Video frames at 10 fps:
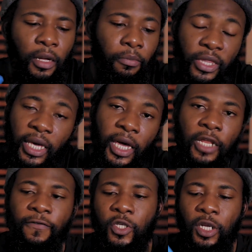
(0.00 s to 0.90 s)
But again,
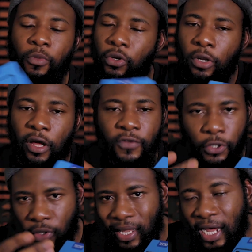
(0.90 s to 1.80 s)
if you're someone who loves,
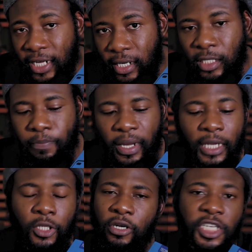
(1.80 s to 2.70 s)
larger
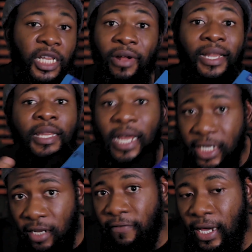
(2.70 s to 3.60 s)
displays or generally
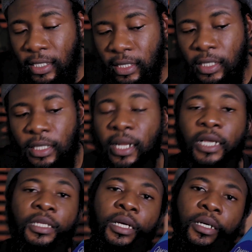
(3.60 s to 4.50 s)
larger devices, then
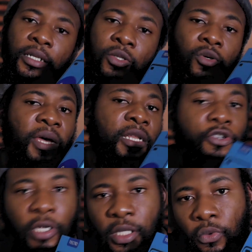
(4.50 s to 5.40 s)
I think this would be an
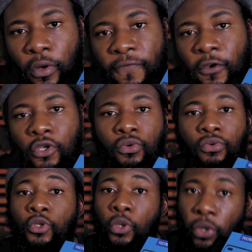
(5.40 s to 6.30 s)
interesting one for you
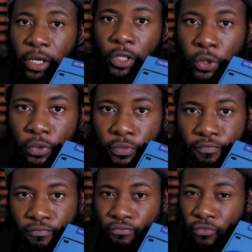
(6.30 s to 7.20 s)
to look into.
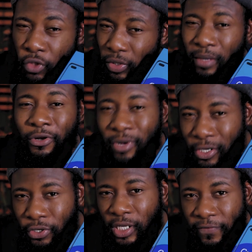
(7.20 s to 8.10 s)
Although I'm not really
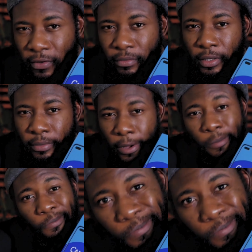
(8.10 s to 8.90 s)
sure it's for me, but